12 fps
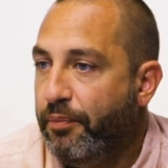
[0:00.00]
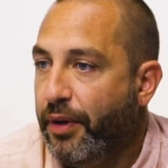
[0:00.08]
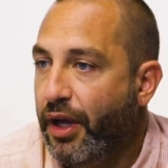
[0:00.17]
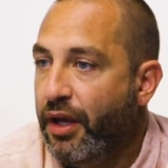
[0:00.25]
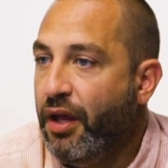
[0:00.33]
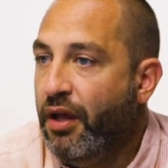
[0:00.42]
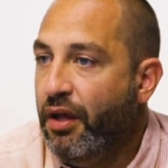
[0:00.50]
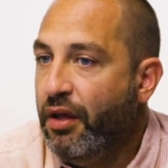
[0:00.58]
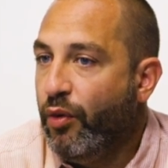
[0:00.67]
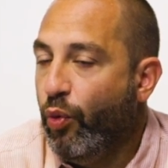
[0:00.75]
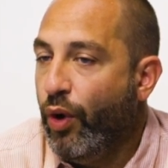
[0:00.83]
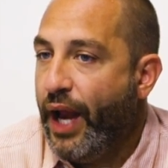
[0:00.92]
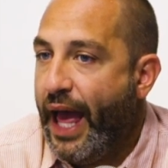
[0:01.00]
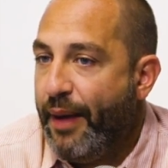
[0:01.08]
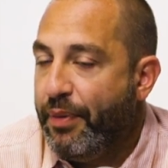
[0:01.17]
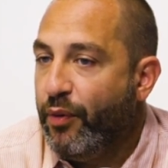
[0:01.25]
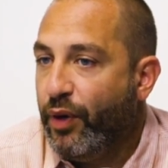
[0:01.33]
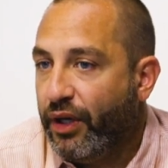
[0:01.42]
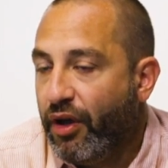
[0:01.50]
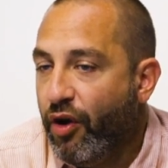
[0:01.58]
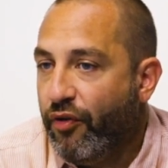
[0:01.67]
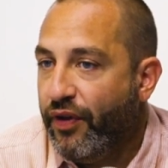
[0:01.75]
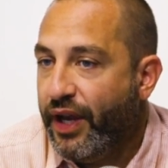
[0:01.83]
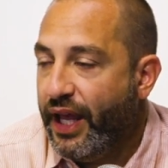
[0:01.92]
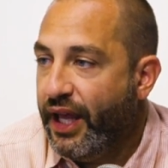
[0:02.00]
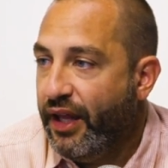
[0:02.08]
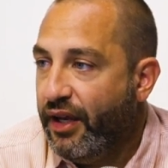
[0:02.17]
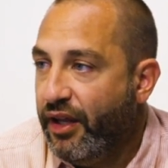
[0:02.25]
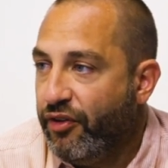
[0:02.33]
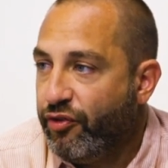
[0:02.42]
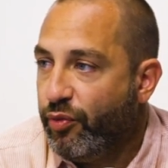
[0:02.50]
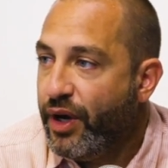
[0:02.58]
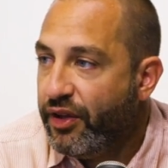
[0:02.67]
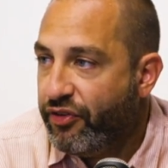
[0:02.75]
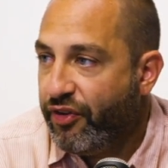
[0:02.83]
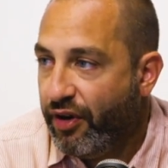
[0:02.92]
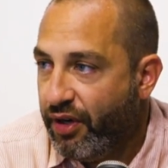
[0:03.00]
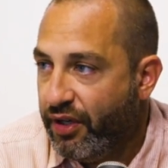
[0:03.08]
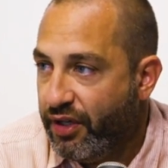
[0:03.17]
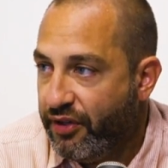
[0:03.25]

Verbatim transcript: But what happened when COVID hit is rates started